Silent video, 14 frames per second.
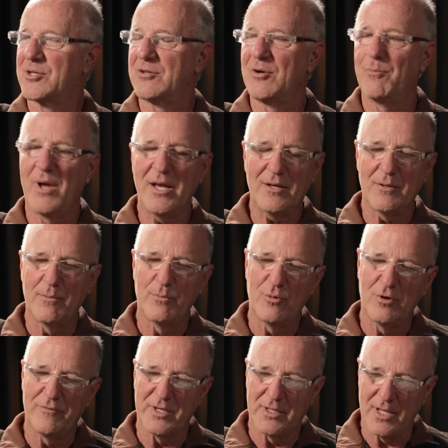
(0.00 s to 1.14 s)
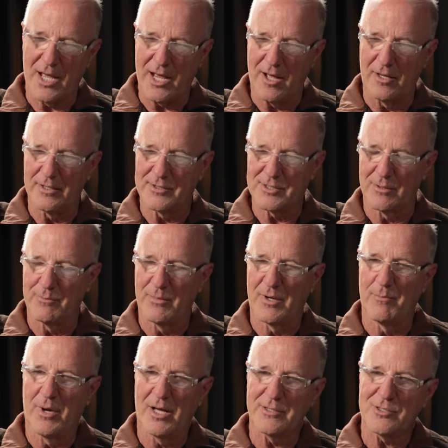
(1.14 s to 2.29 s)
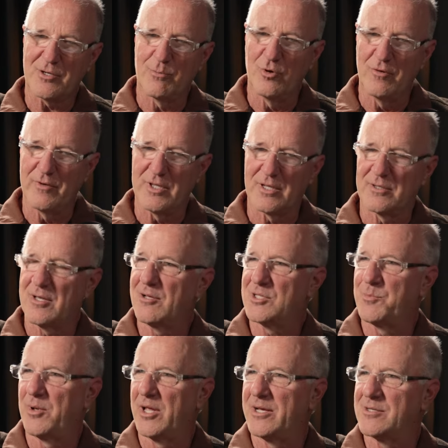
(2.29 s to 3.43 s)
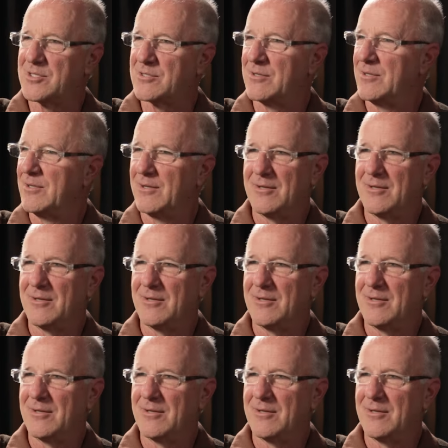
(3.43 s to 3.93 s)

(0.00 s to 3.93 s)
So you're making a movie now. It's a monster movie that takes place,